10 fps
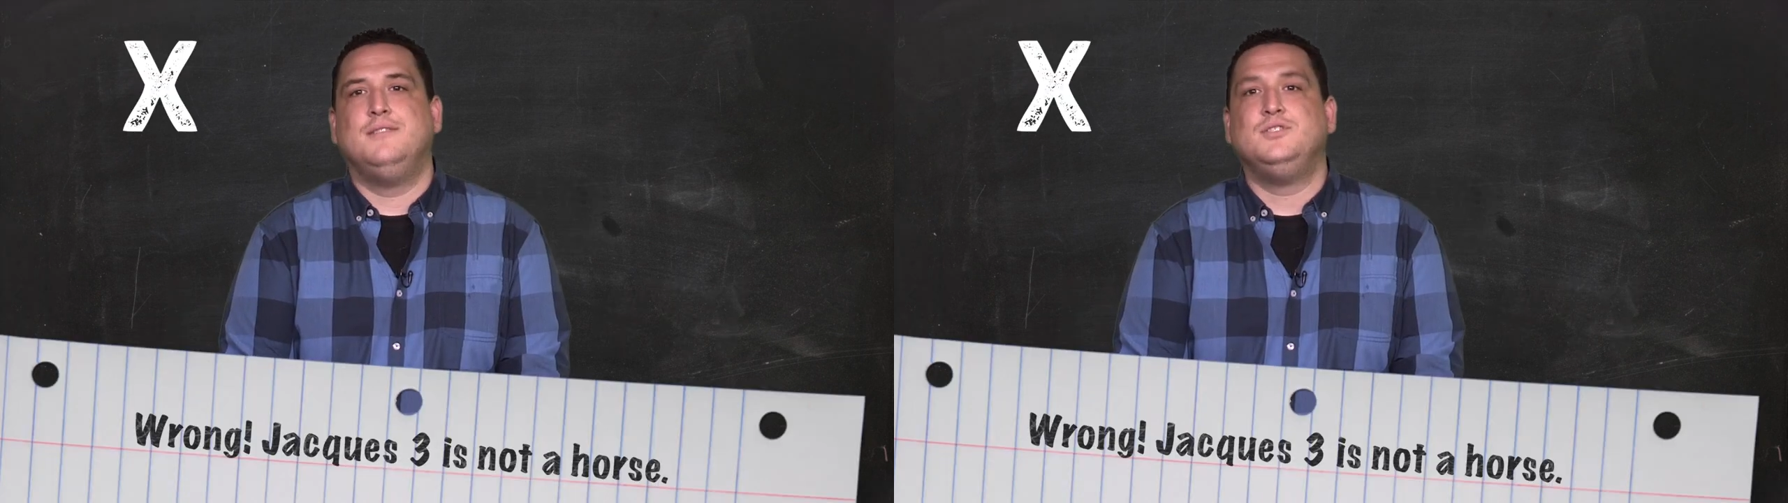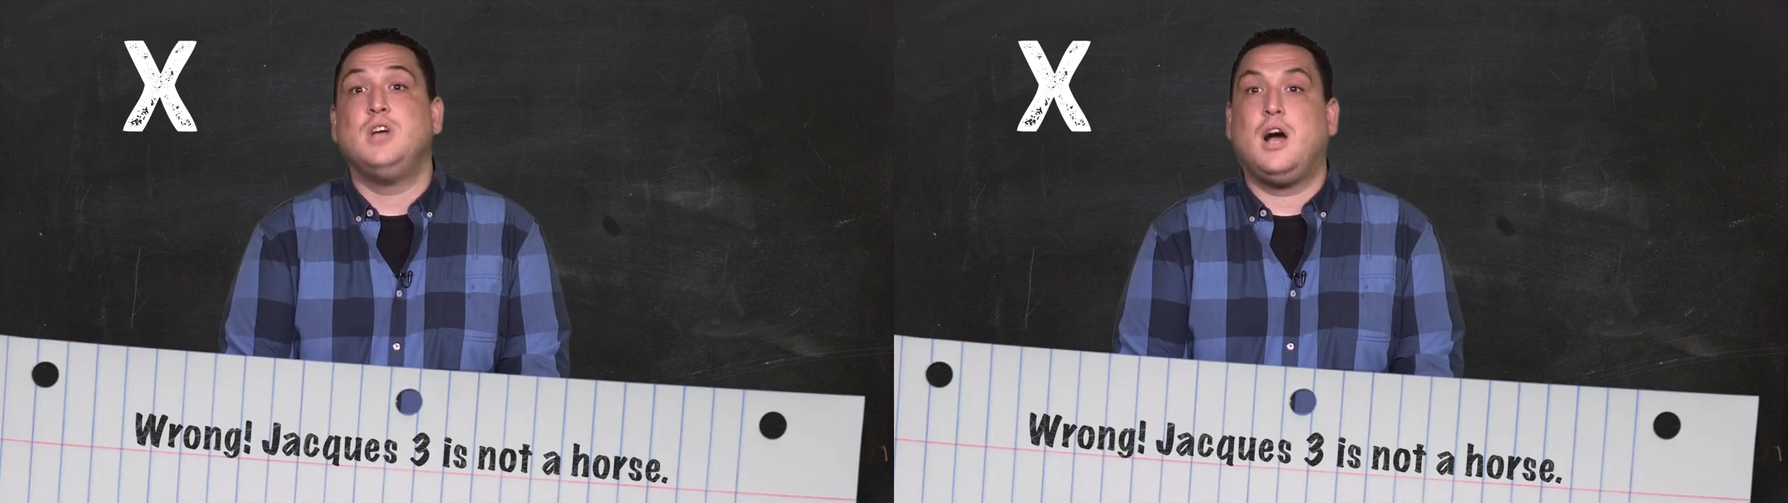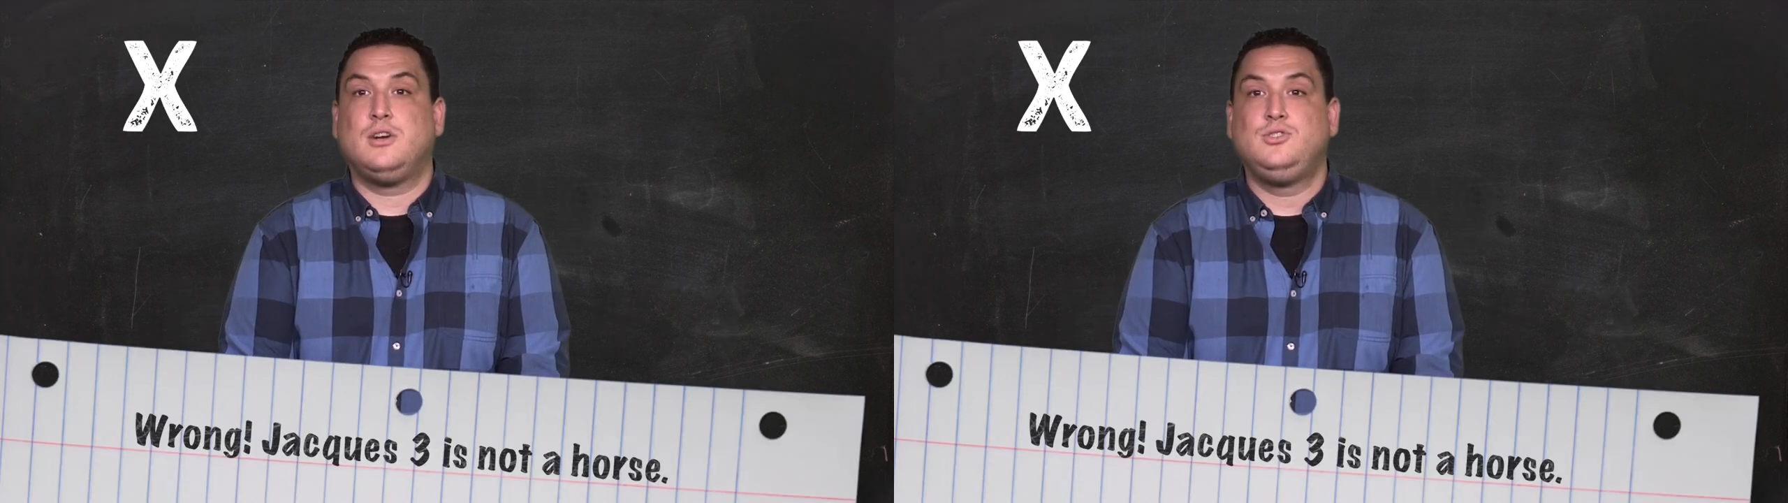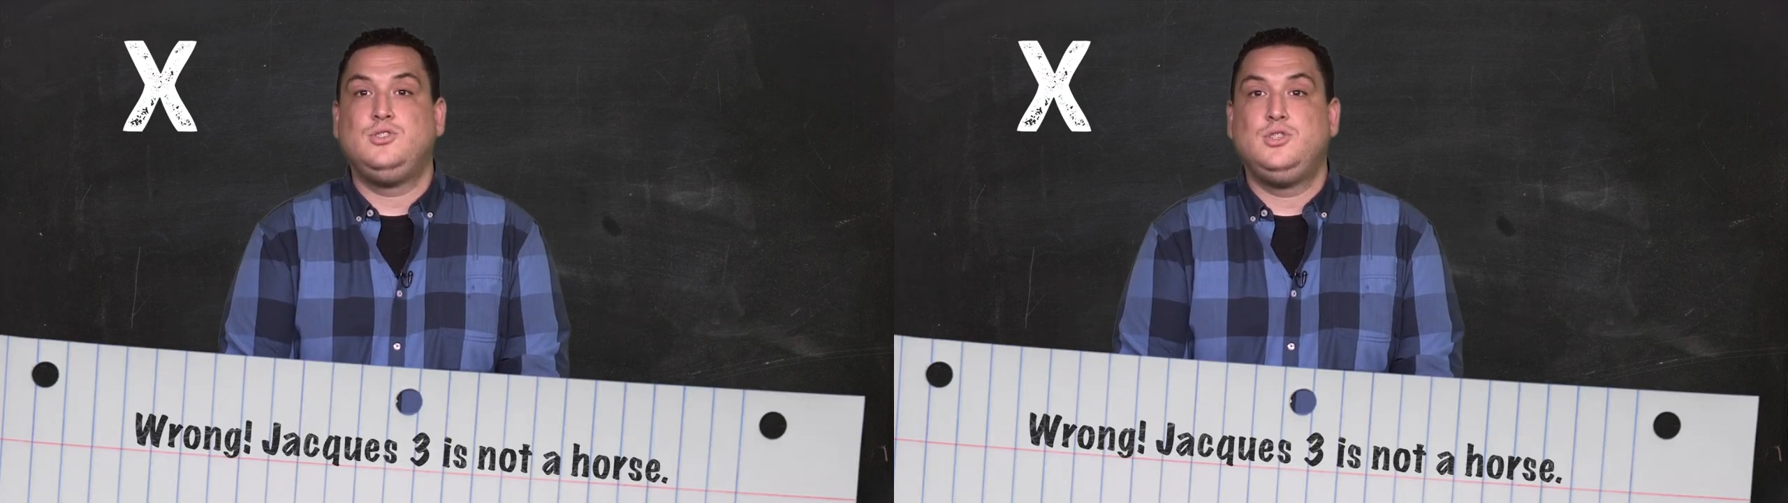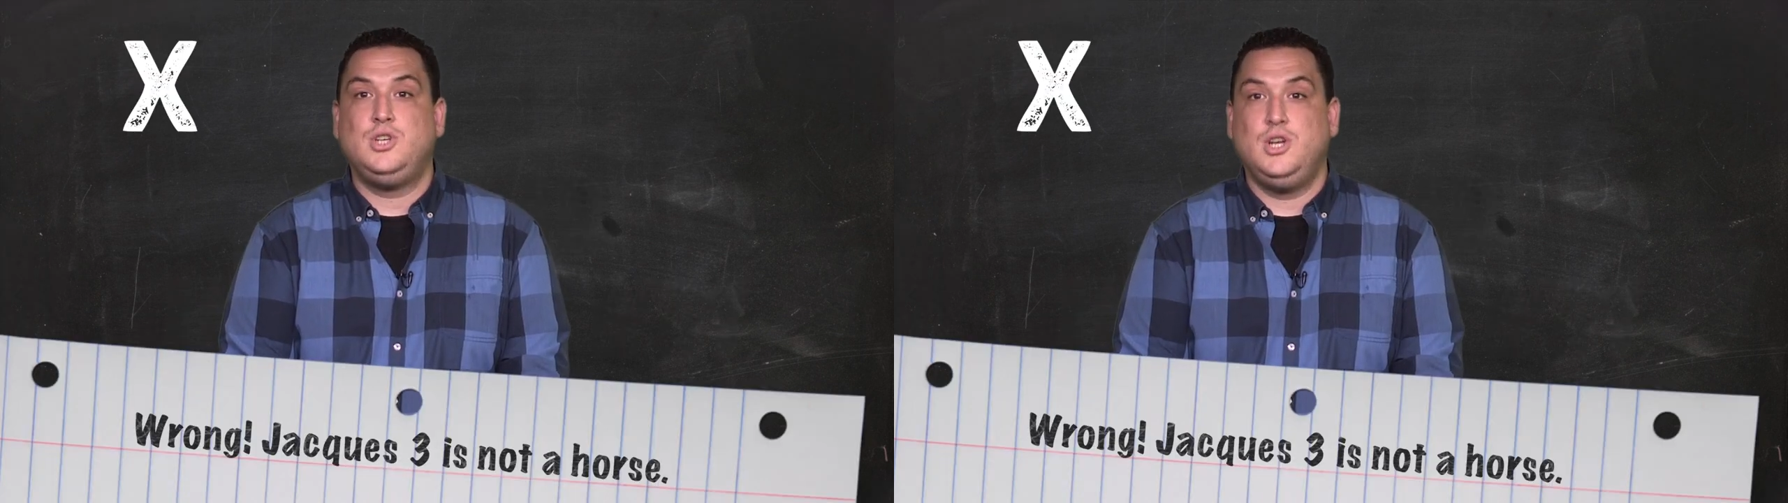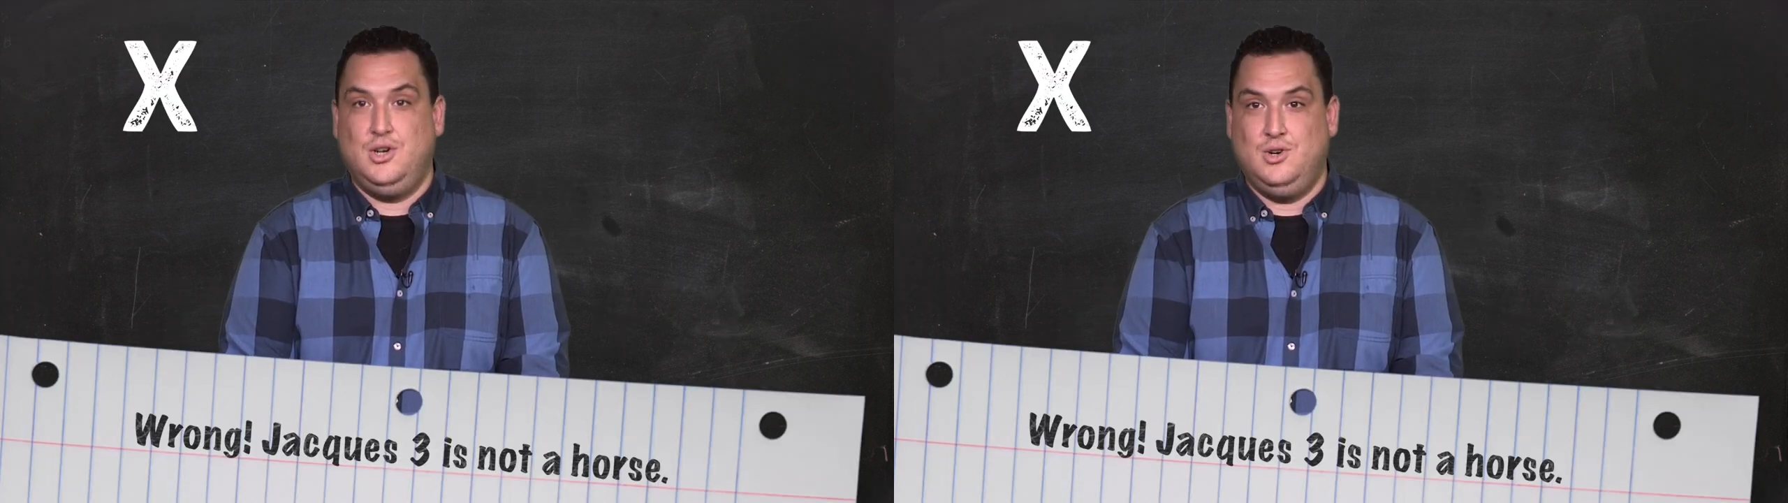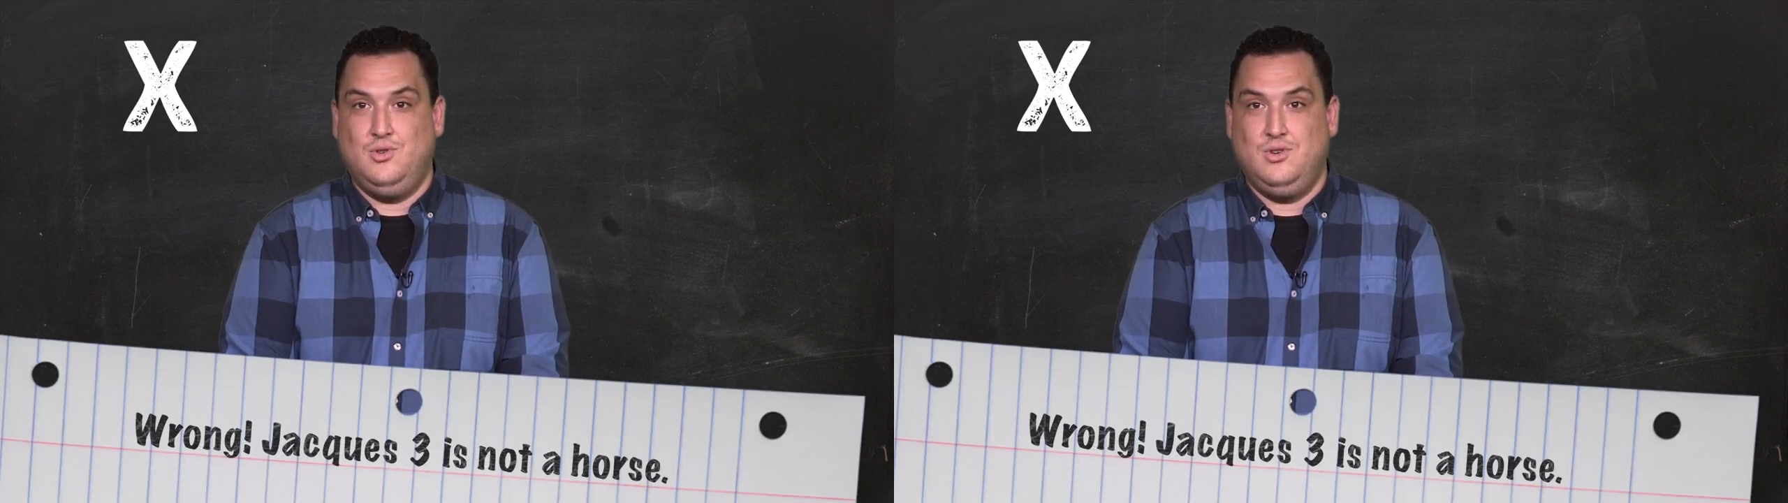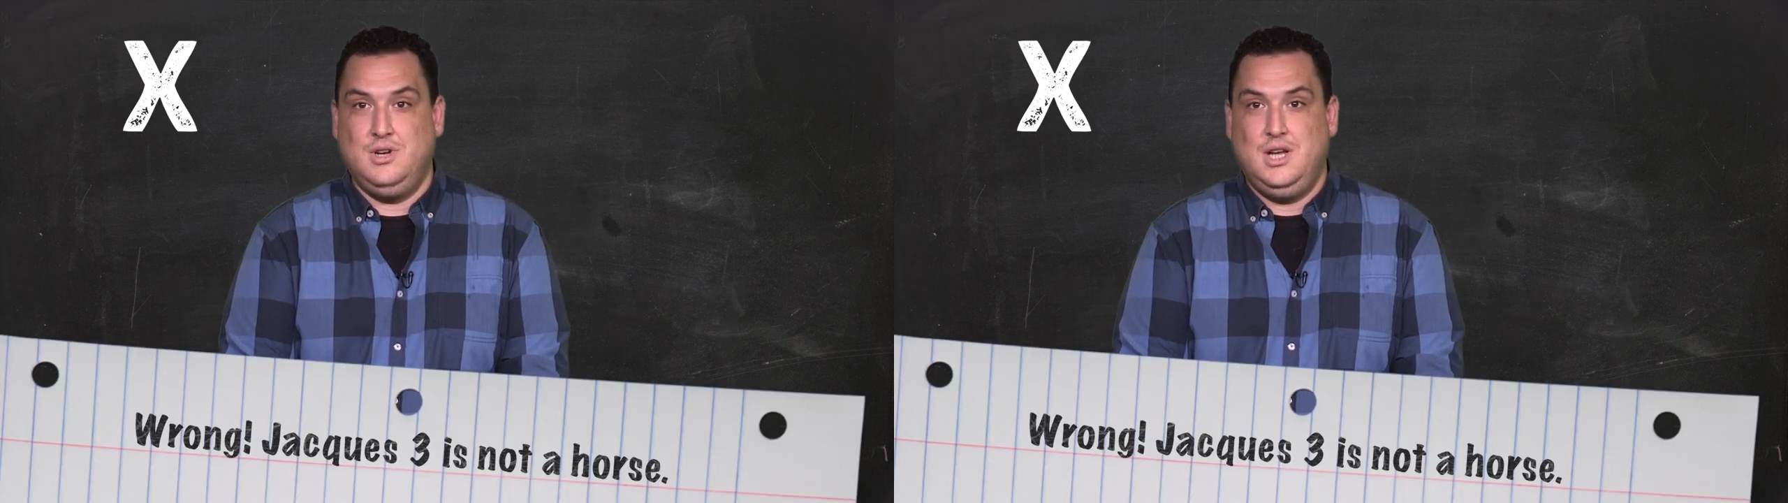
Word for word: of Jacques II,